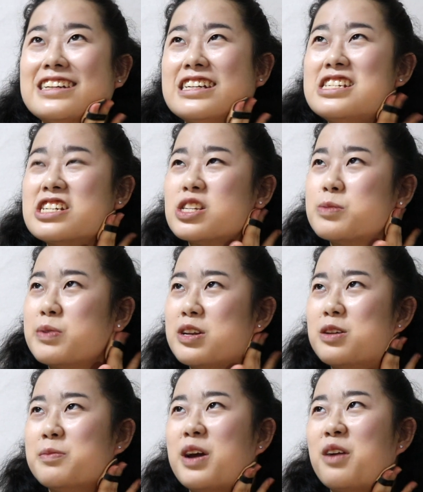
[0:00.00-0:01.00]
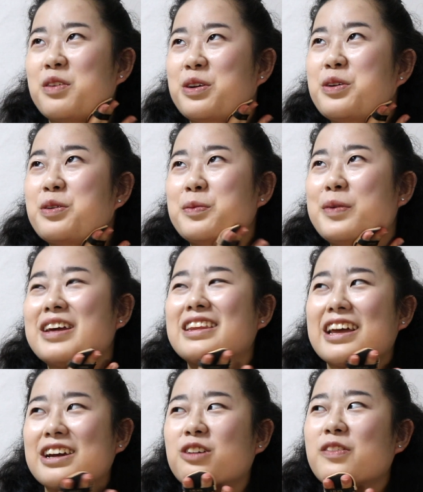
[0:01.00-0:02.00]
just been in my room and
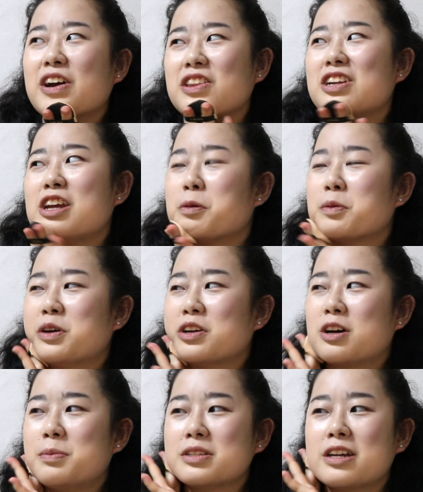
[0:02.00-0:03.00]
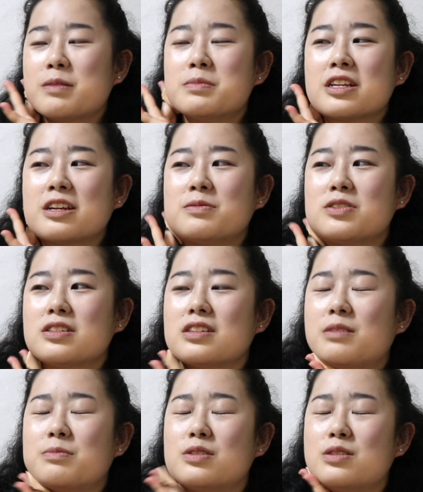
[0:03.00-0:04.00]
like around the neighborhood a couple times, and
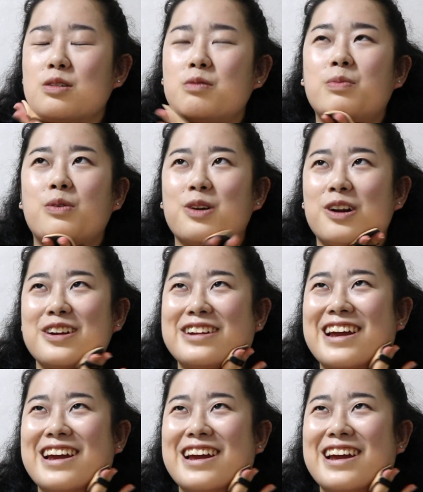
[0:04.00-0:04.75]
I'm so bored.